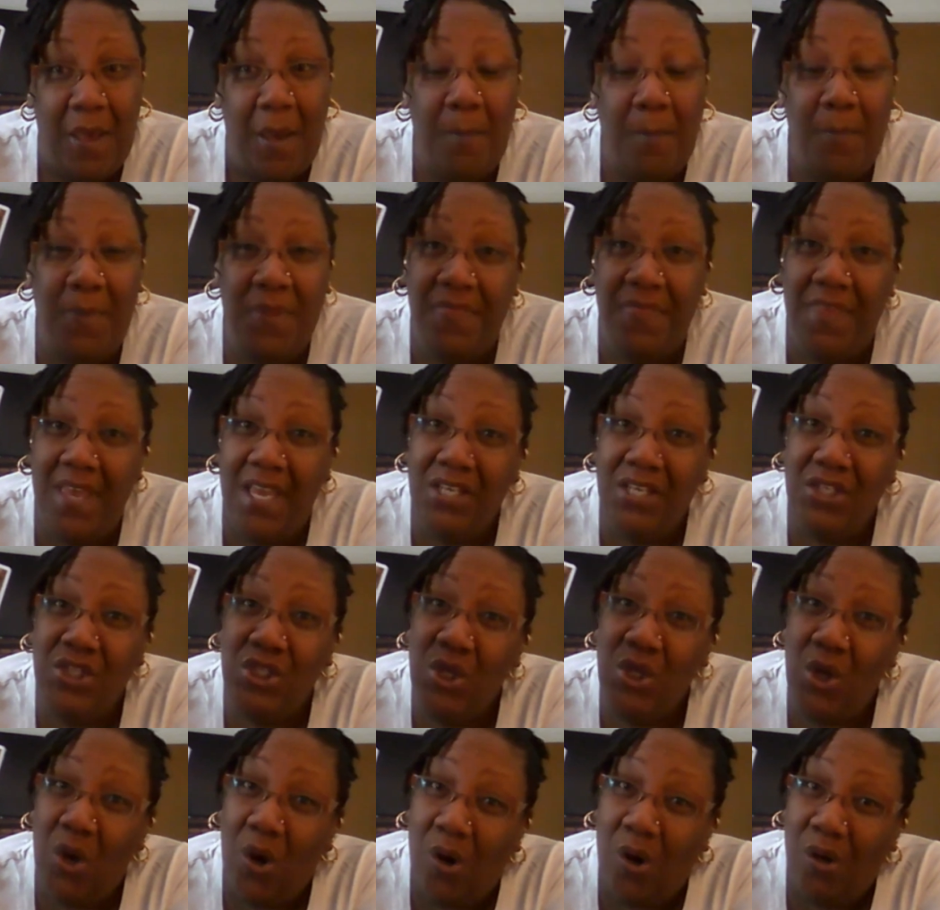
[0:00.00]
But then
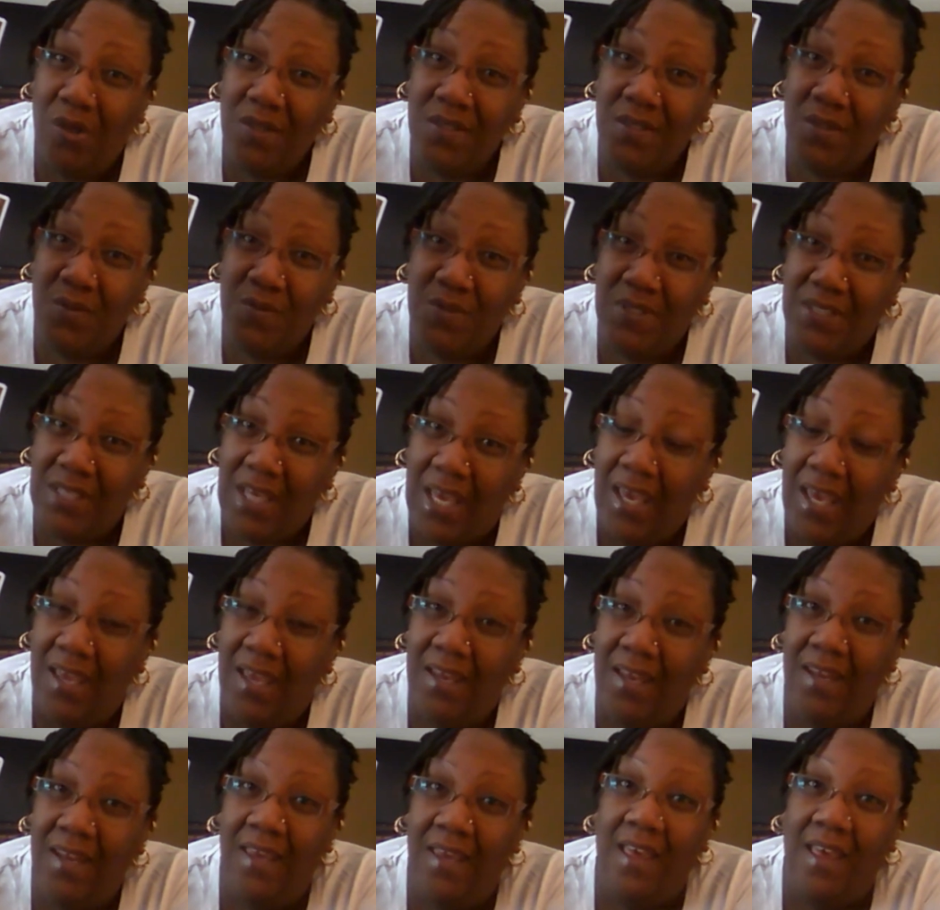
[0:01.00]
she also
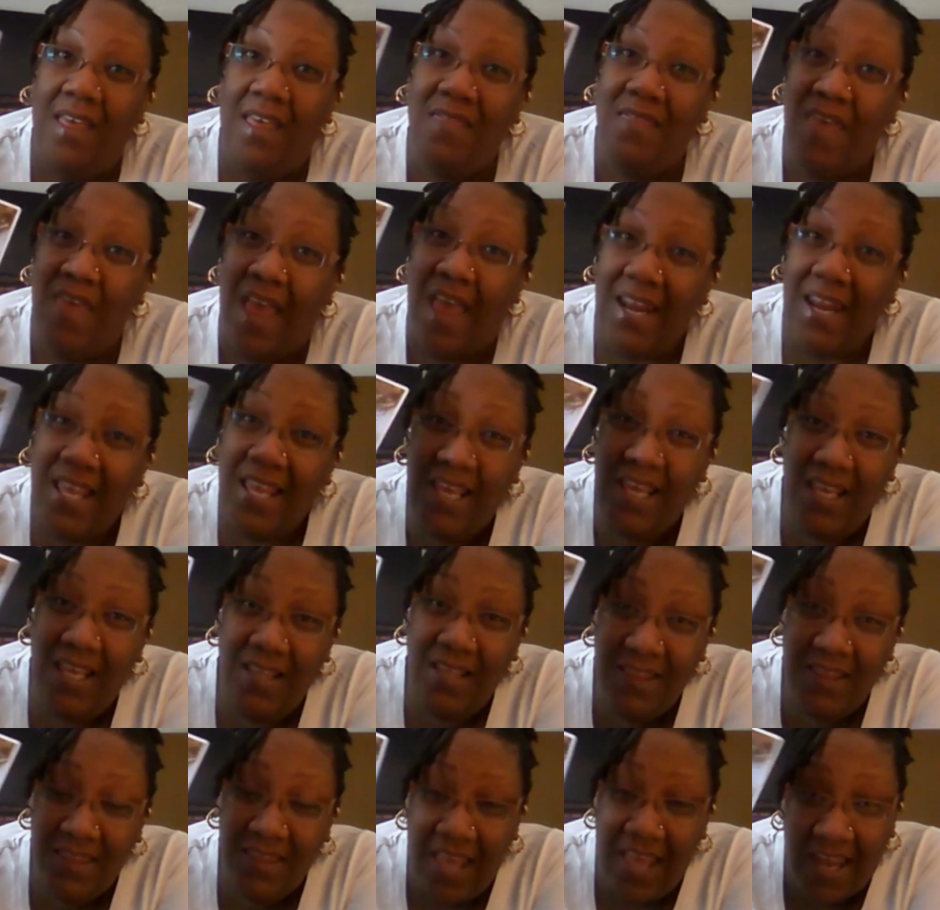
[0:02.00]
said that
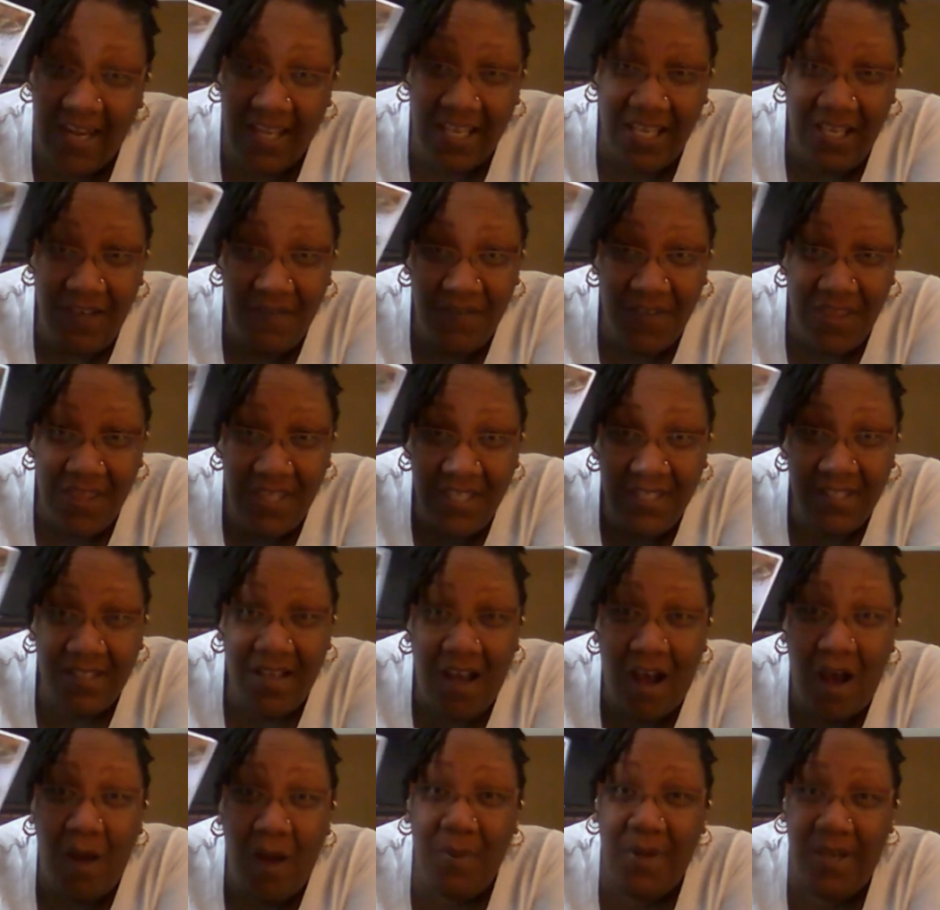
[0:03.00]
that even this
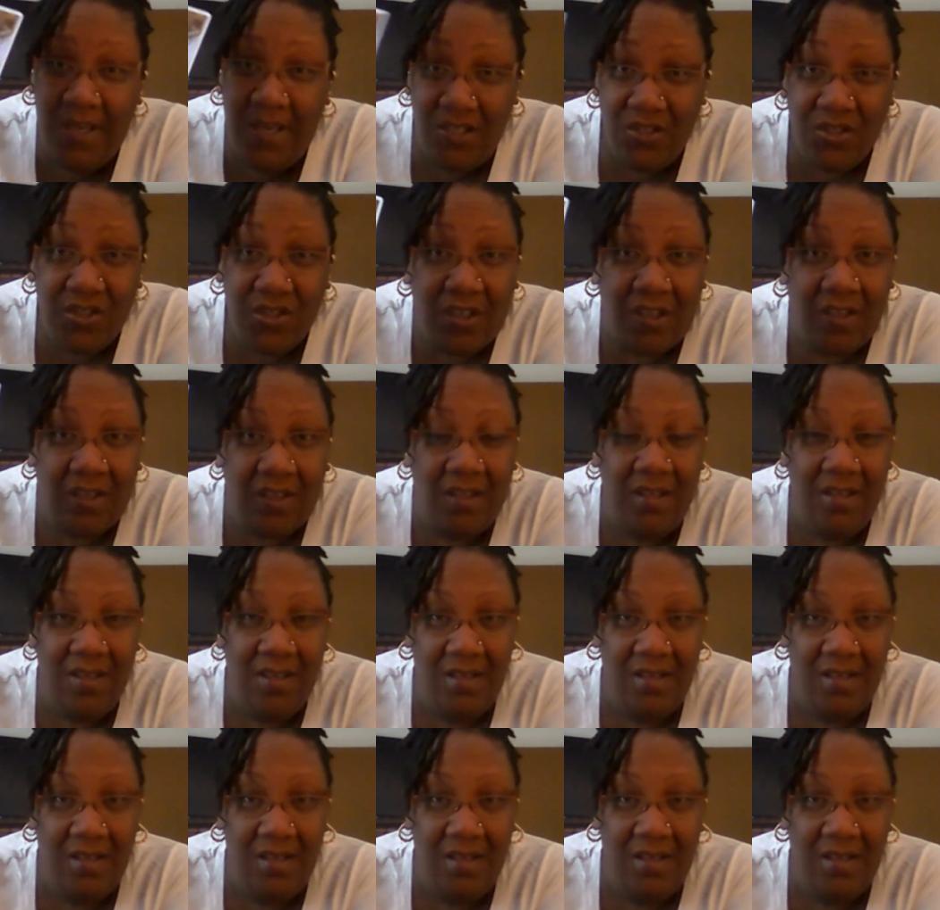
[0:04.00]
combination